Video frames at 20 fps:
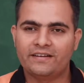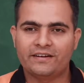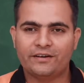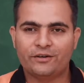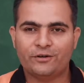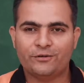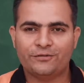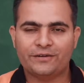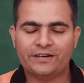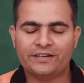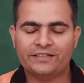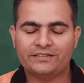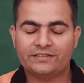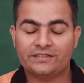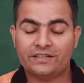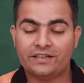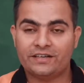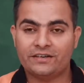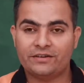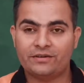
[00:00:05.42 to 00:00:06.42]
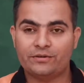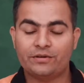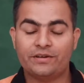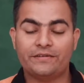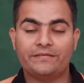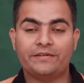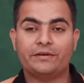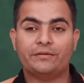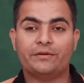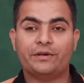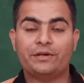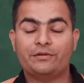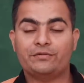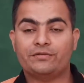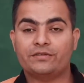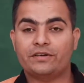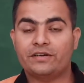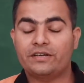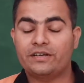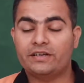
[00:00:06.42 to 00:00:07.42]
Hello friends, and today we are going to
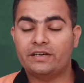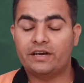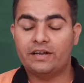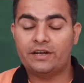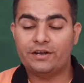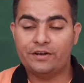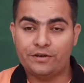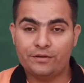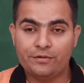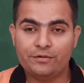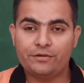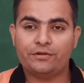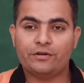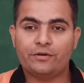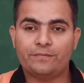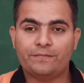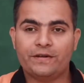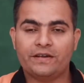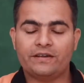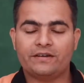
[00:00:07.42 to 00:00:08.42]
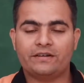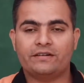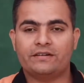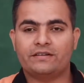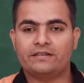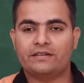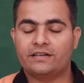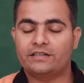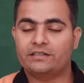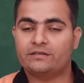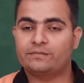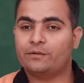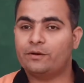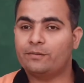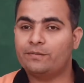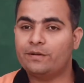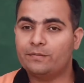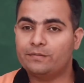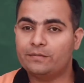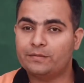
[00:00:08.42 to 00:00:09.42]
study a new topic, that is
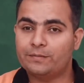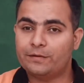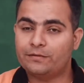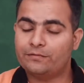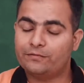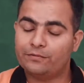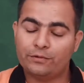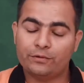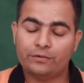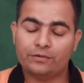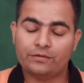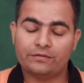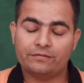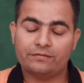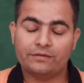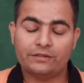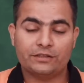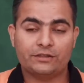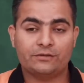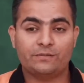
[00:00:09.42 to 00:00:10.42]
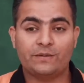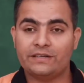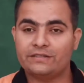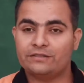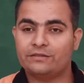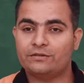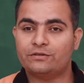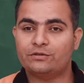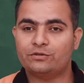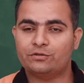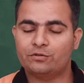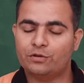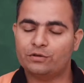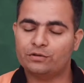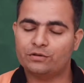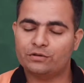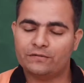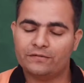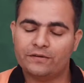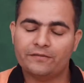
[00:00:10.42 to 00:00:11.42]
problem number 4, which is based on
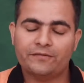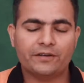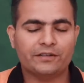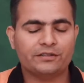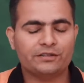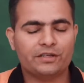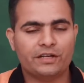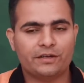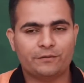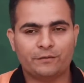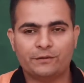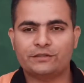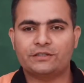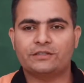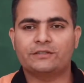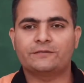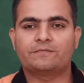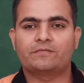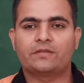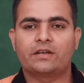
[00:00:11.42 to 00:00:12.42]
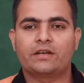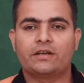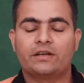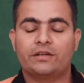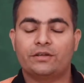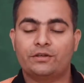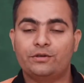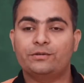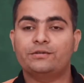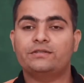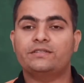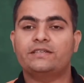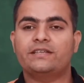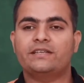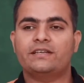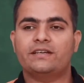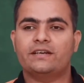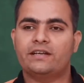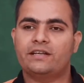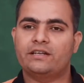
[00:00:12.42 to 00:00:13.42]
solution of differential equation
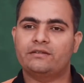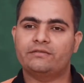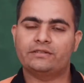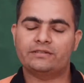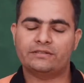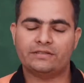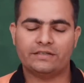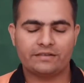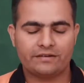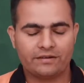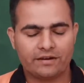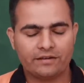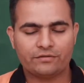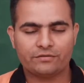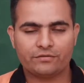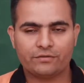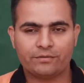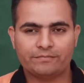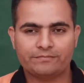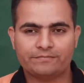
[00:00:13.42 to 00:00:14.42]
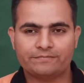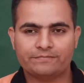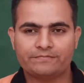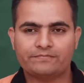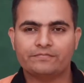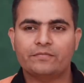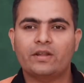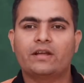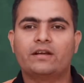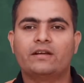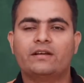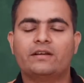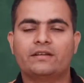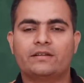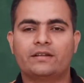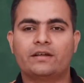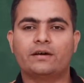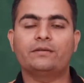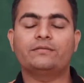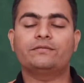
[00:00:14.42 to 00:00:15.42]
using inverse Z-Transform.
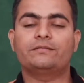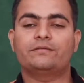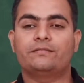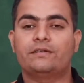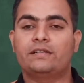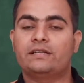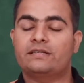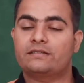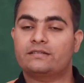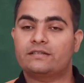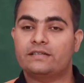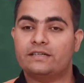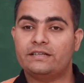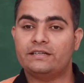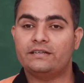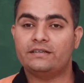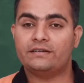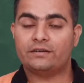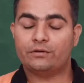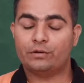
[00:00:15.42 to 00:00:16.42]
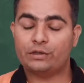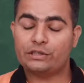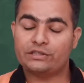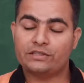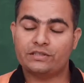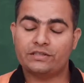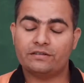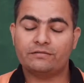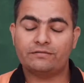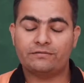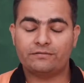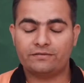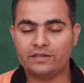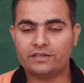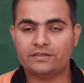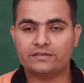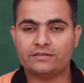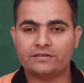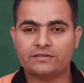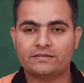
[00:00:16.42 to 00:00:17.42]
Now we'll study question
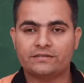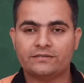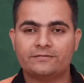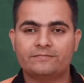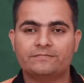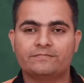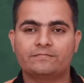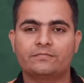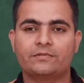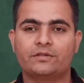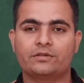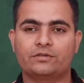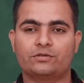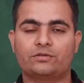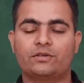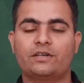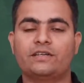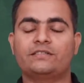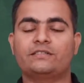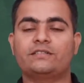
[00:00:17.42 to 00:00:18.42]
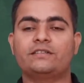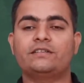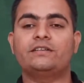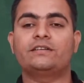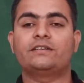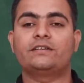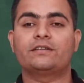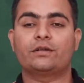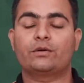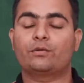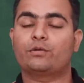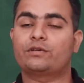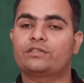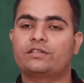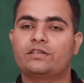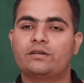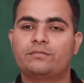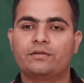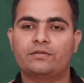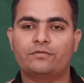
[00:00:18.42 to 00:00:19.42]
first. So let's see the
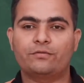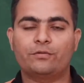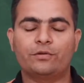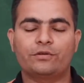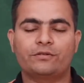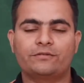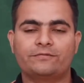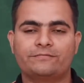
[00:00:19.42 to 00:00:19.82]
question number 4.